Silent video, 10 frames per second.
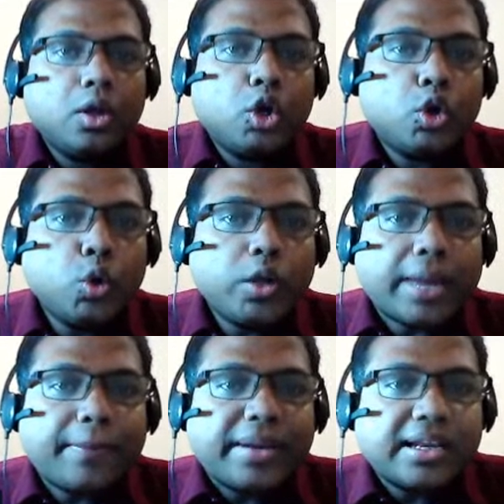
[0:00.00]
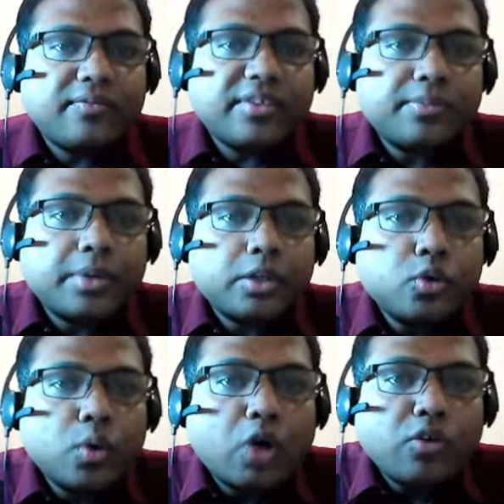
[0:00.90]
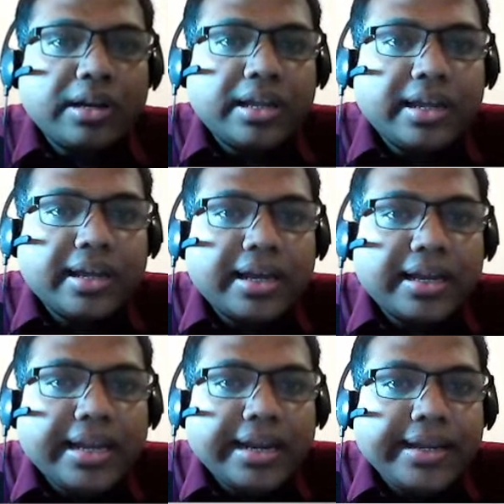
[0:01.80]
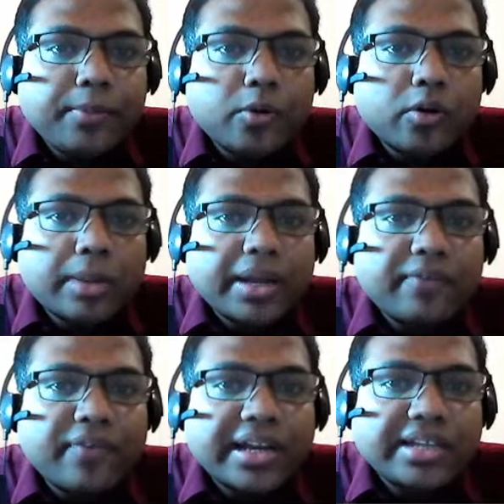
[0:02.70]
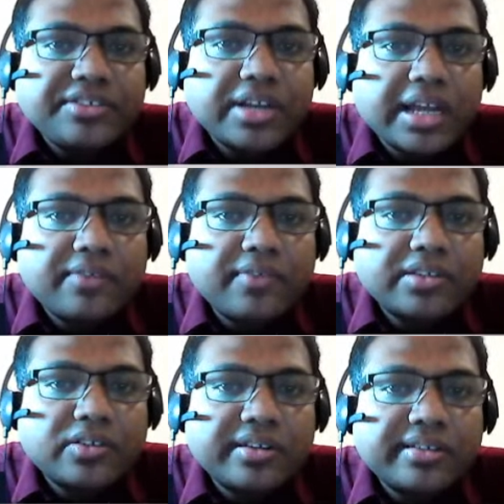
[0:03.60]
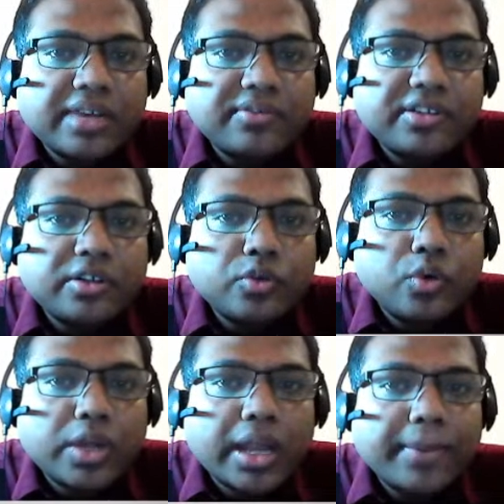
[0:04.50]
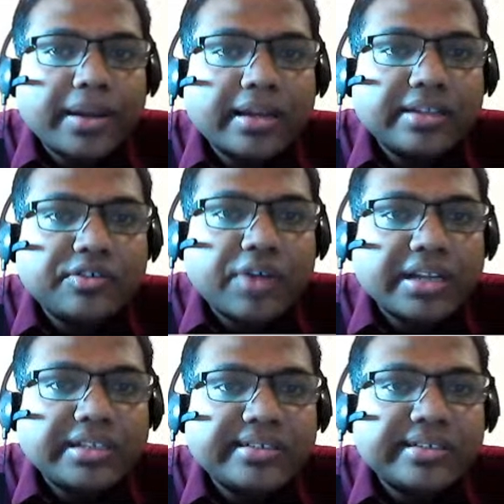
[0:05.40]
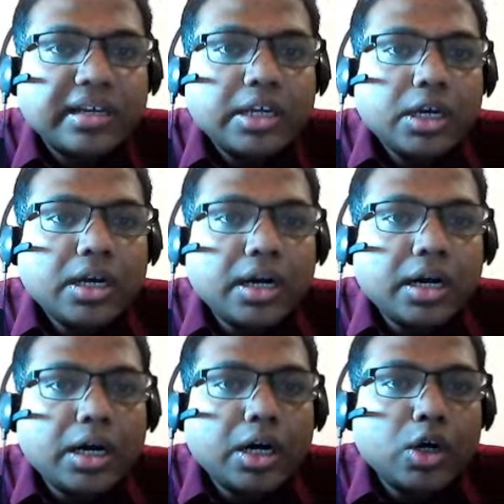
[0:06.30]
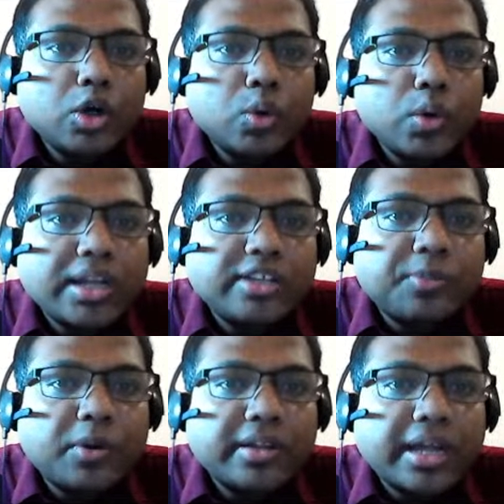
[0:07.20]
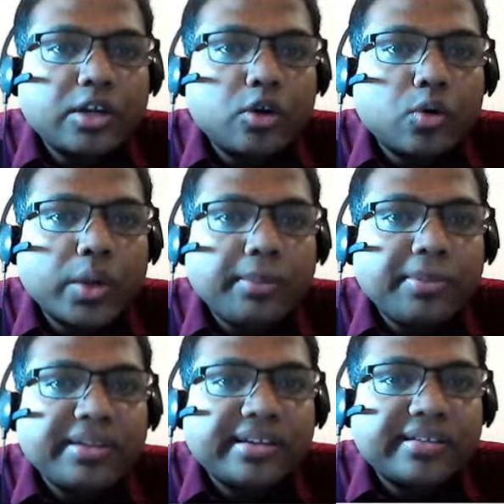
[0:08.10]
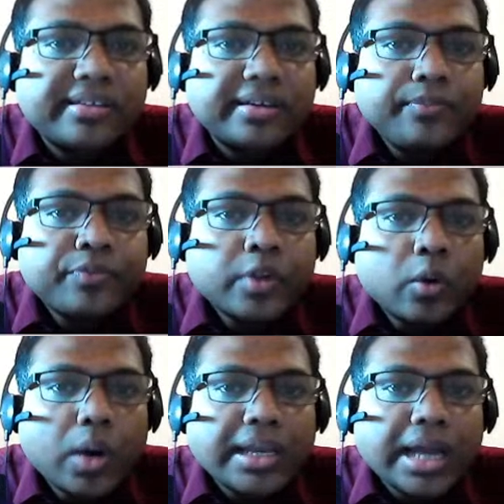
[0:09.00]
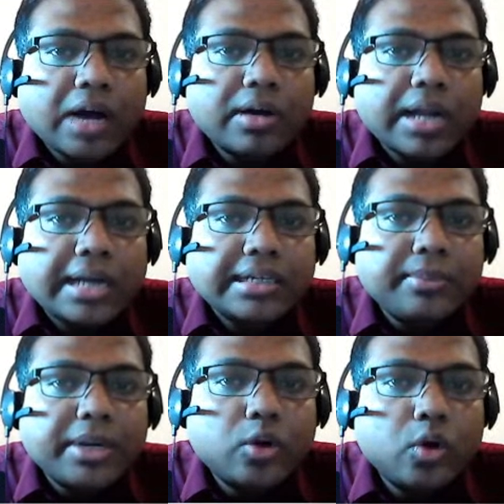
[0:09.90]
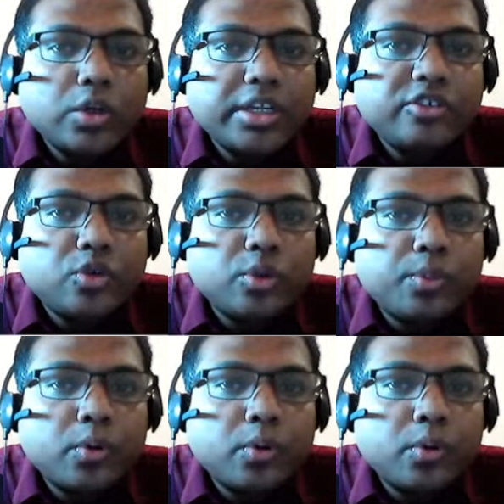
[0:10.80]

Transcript: Root capital investment. Throughout lending program and financial advisory services, root capital strategies, rural, small and growing business, while our ultimate goal is to